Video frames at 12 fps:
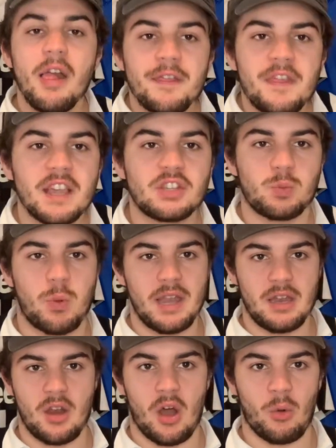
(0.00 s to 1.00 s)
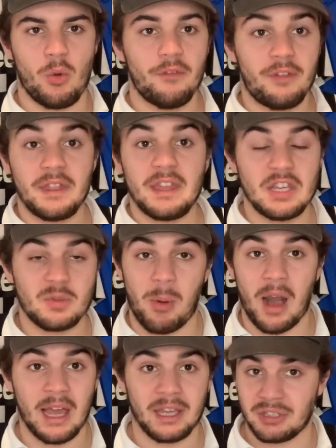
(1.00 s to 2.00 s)
this window for these
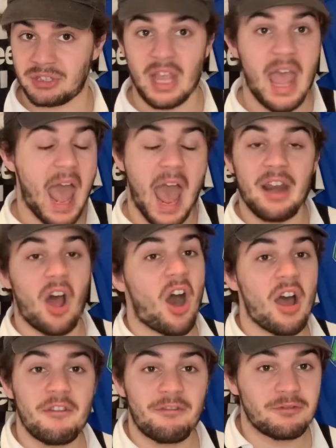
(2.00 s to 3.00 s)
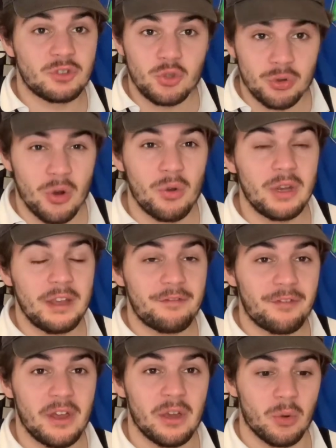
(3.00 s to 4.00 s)
players. And I truly
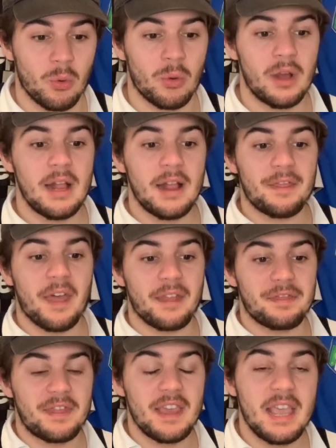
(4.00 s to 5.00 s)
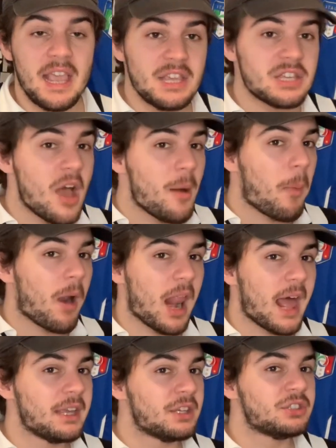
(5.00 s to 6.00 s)
feel that these
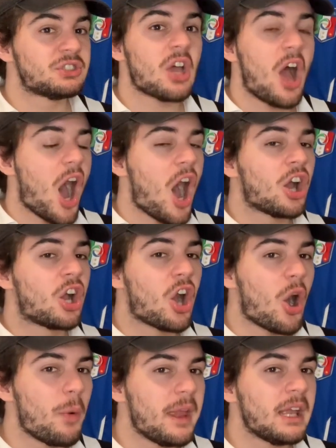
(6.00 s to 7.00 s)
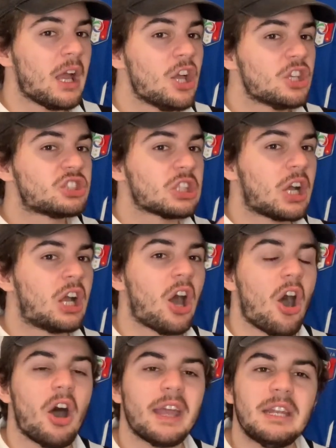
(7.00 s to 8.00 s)
players are going to
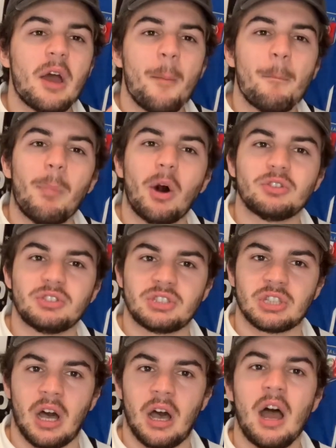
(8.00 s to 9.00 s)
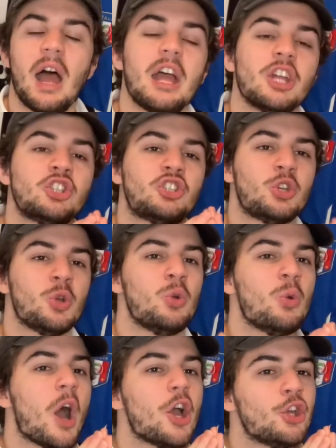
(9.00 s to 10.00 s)
guide Monza
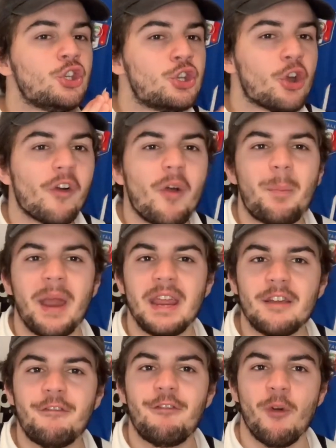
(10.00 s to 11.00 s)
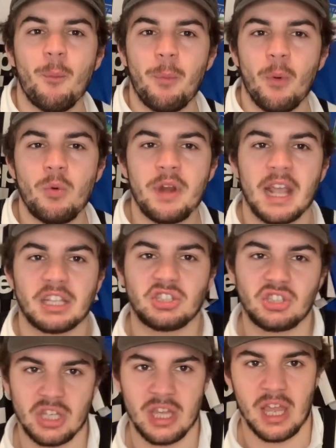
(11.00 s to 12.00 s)
to European football
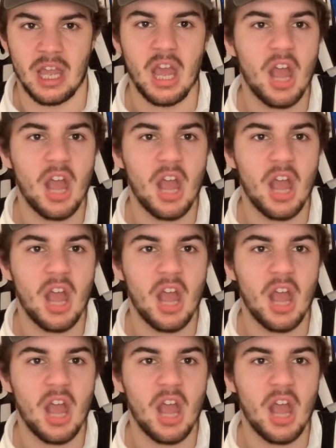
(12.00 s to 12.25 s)
next year.